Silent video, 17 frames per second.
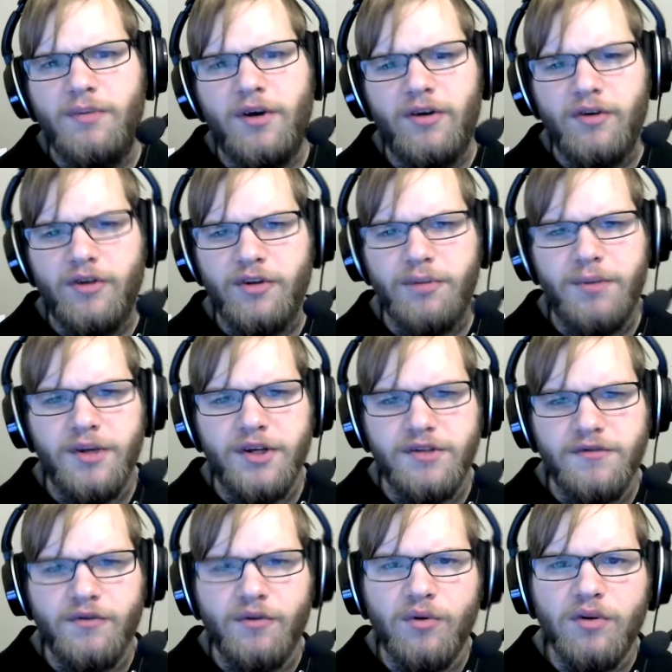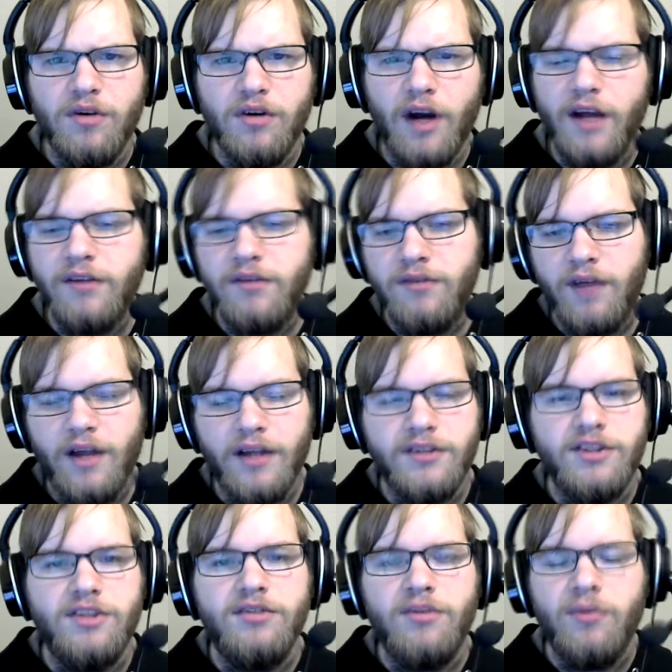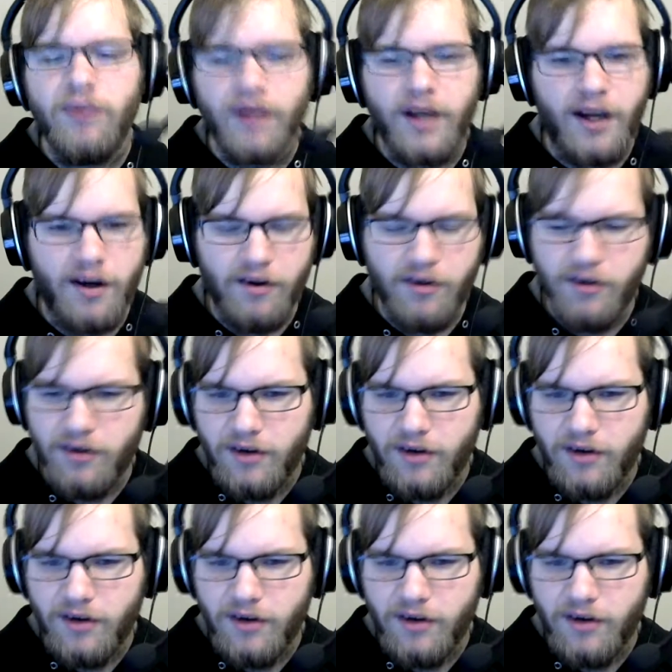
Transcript: better on the PS4? I just don't care.